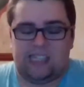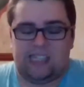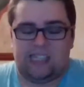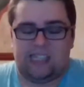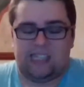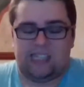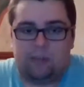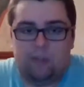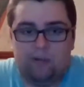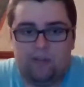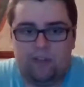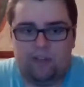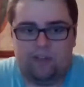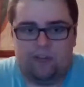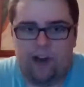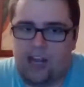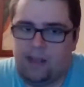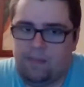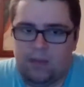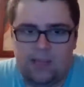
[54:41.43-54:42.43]
some of the
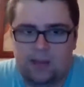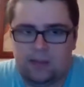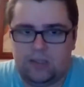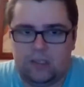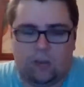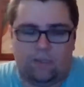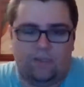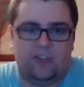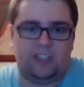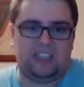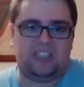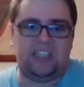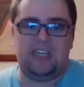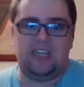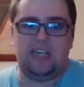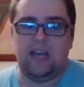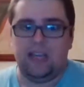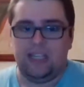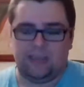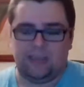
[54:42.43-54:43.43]
framing is obviously
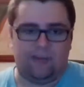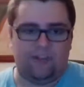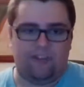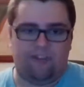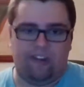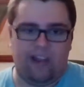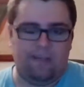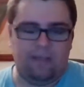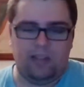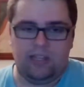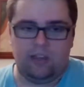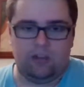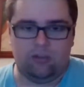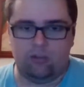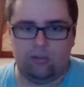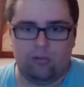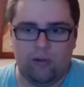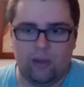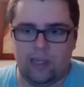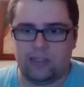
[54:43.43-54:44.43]
some of the framing that
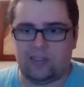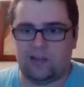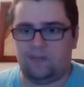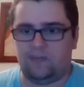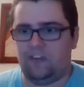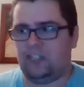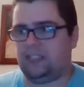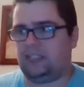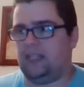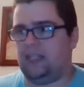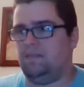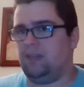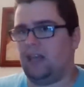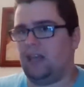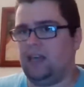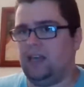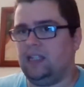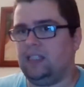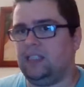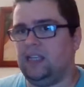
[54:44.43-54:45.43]
you're doing is obviously like
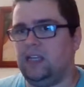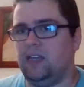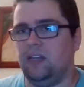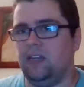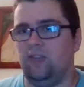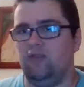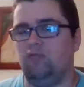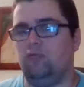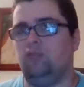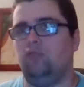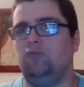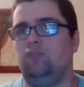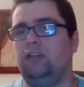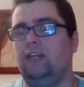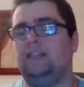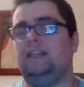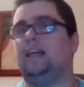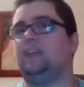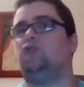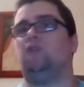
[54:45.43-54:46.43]
easy and you, you,
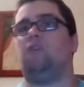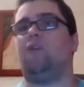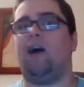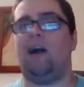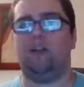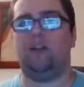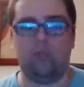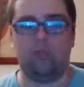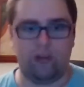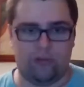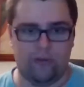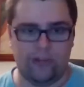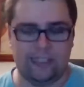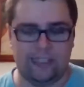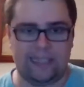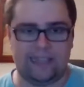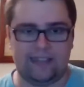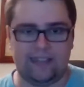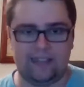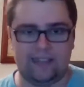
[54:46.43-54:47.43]
it does require two or three
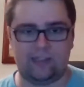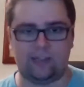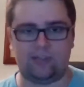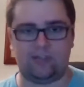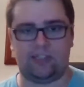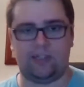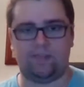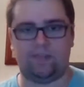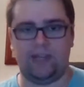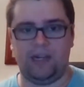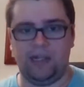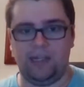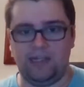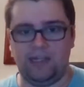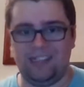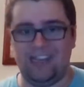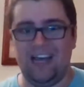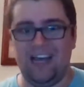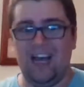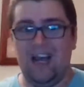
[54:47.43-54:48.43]
sentences or something like
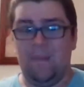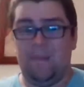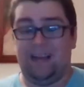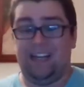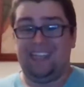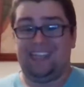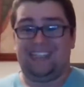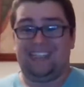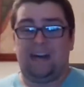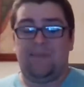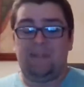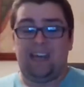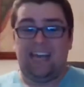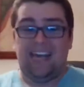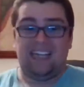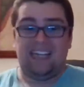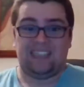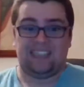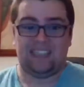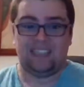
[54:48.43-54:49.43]
this but in some
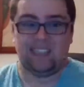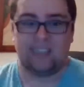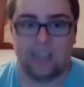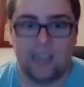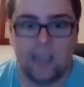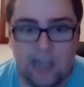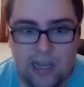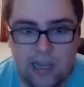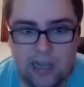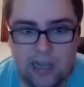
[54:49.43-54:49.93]
cases